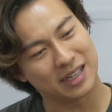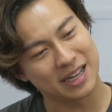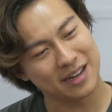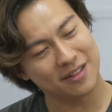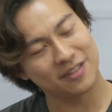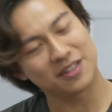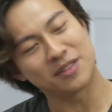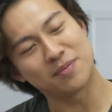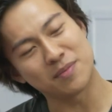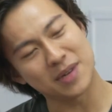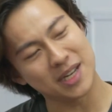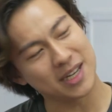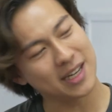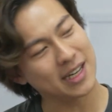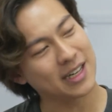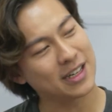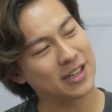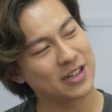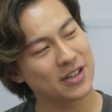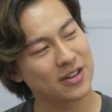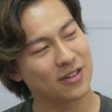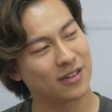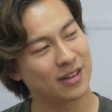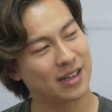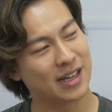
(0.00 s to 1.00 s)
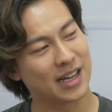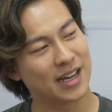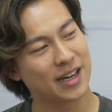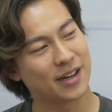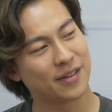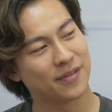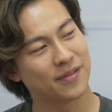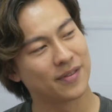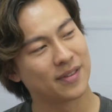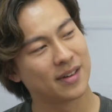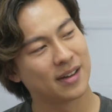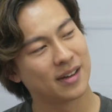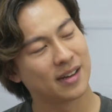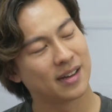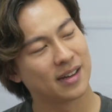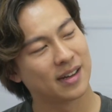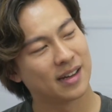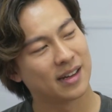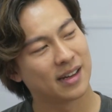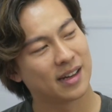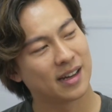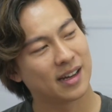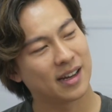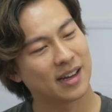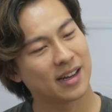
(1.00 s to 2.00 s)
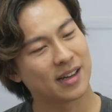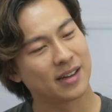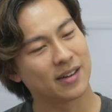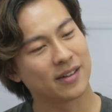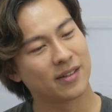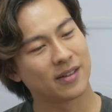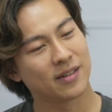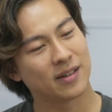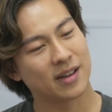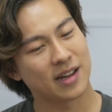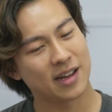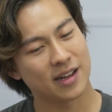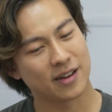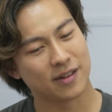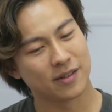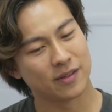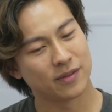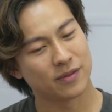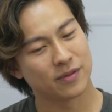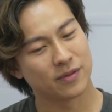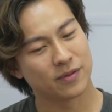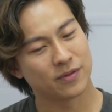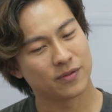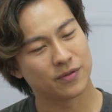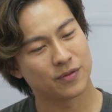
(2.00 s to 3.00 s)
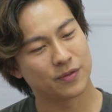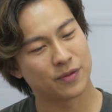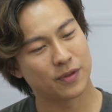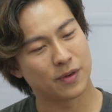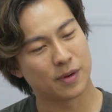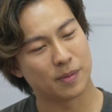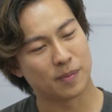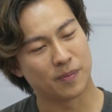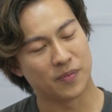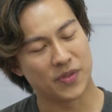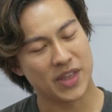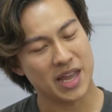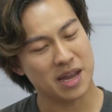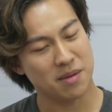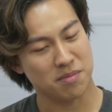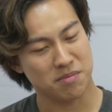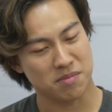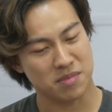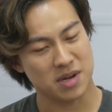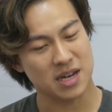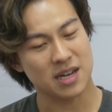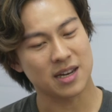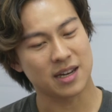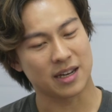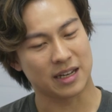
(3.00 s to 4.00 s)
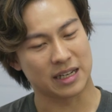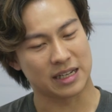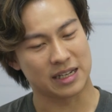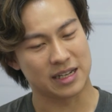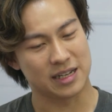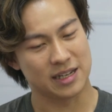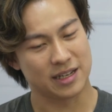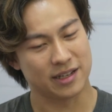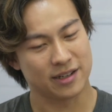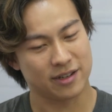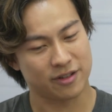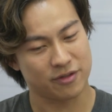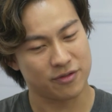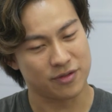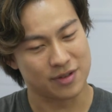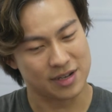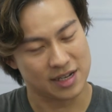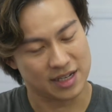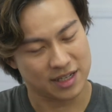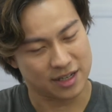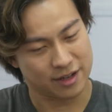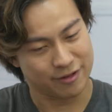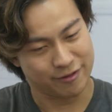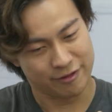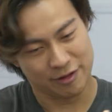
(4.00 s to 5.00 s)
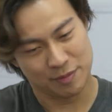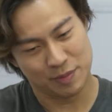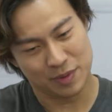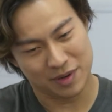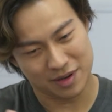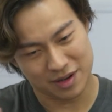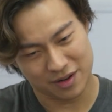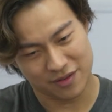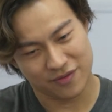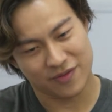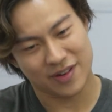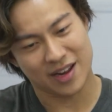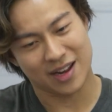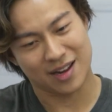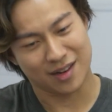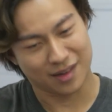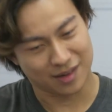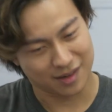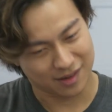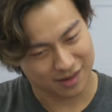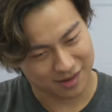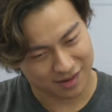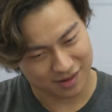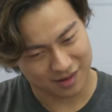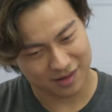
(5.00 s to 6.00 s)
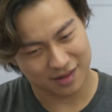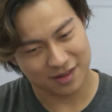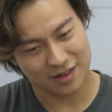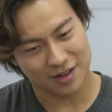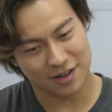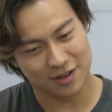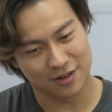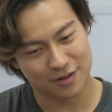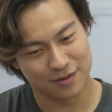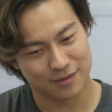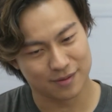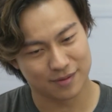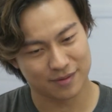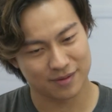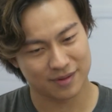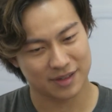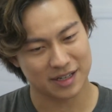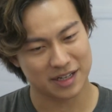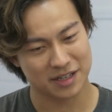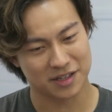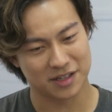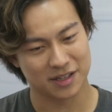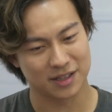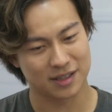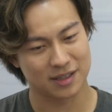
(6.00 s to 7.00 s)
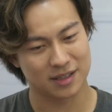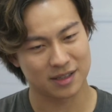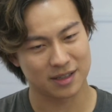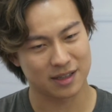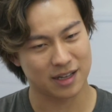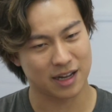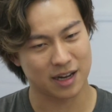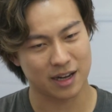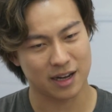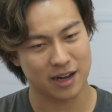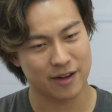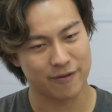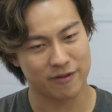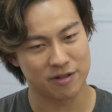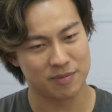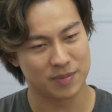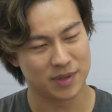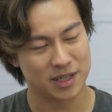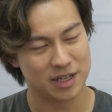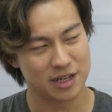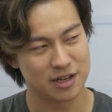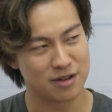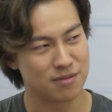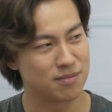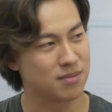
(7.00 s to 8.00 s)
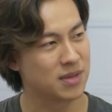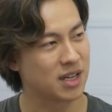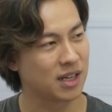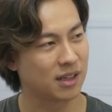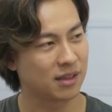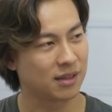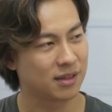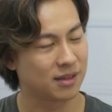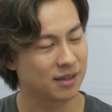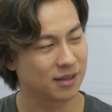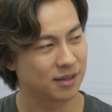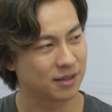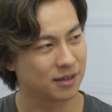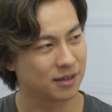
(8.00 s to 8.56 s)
gives meaning to your life. And from that meaning, it creates a ripple effect and, you know, touches like everybody you meet.